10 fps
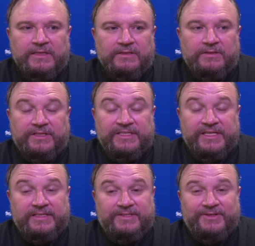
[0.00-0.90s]
Look, it
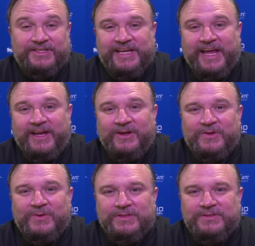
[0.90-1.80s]
takes two to
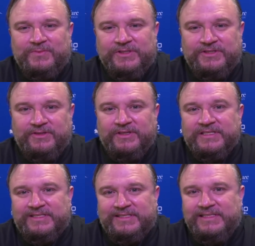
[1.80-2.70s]
tango. Once you're in
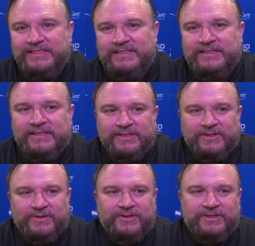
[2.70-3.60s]
the season, you
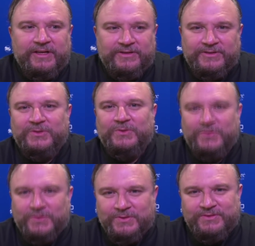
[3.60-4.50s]
know, you're down to two
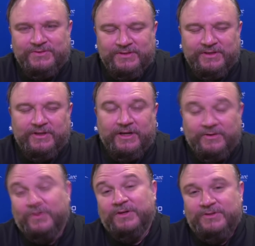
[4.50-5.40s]
tools. You're down
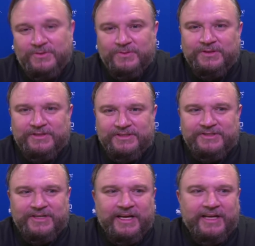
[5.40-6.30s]
to one tool, really,
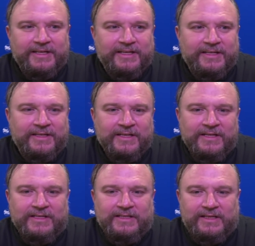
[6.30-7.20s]
trade. And
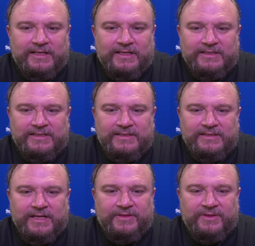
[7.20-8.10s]

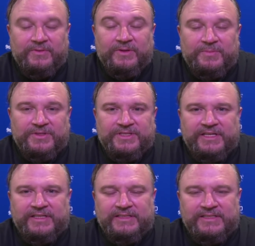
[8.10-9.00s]
nothing really
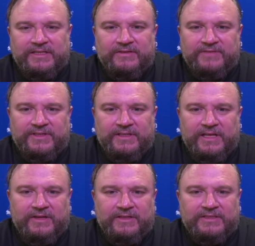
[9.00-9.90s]
presented itself that
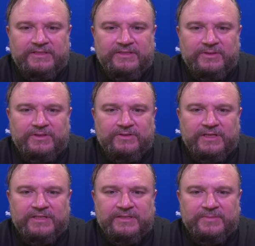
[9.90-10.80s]
allowed us to
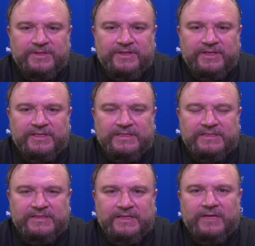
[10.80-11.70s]
address some of the things
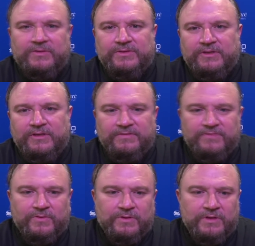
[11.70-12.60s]
that Doc was looking
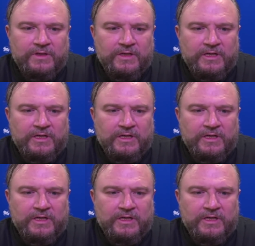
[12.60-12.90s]
for.